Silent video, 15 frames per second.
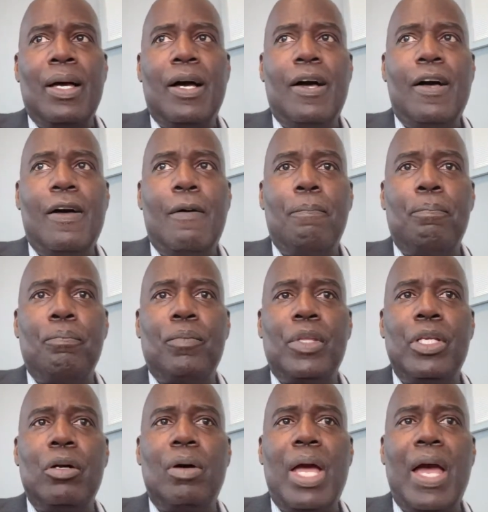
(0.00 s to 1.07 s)

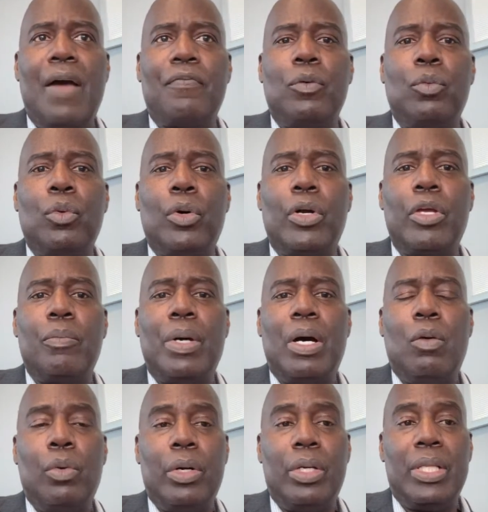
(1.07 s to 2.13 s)
You don't have to worry
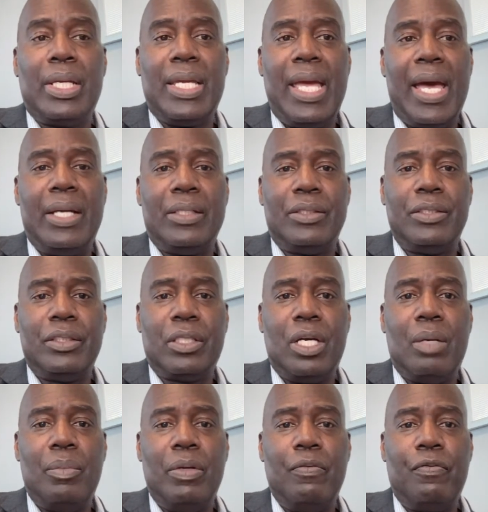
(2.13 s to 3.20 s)
about where the cash is
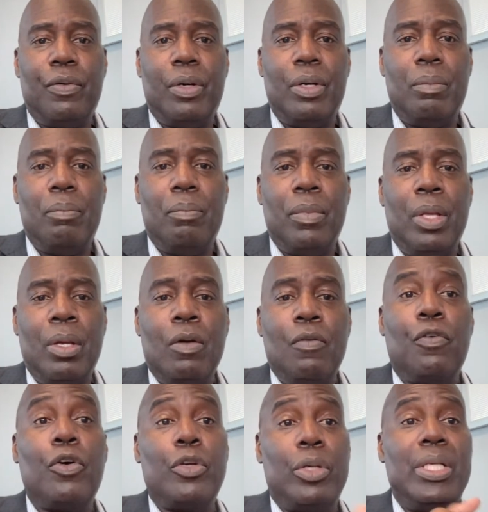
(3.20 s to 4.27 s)
coming from
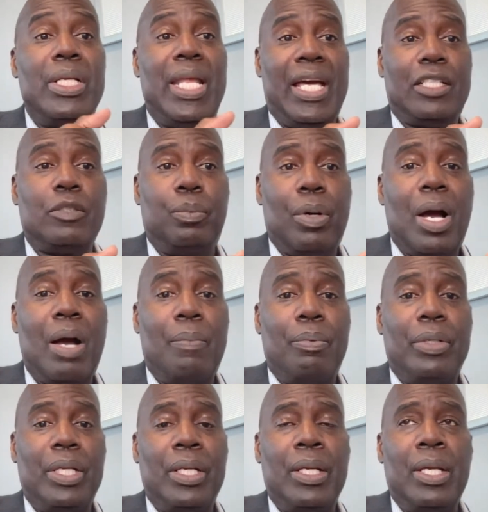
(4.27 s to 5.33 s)
for your next
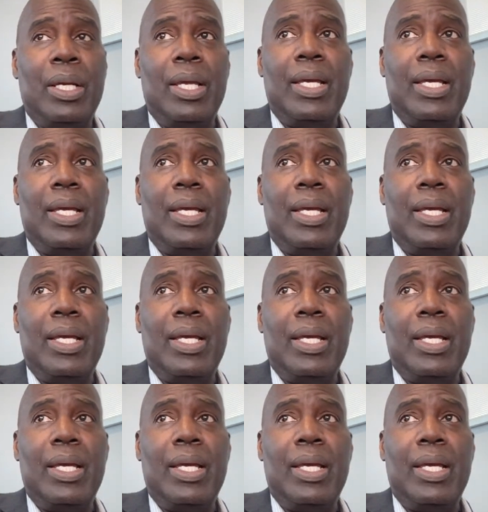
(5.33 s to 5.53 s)
property.